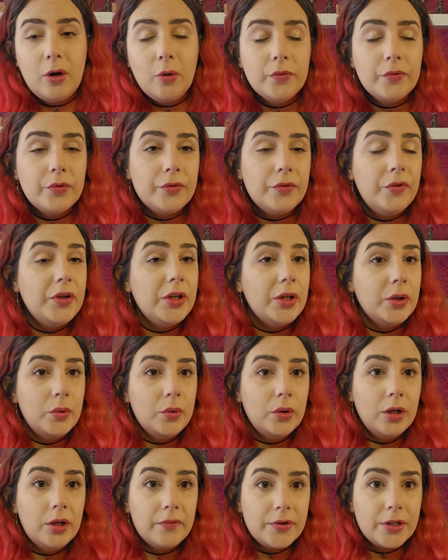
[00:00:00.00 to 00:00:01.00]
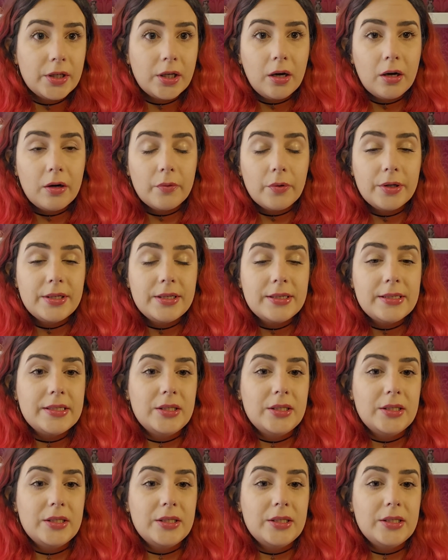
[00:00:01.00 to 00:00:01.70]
overview of the current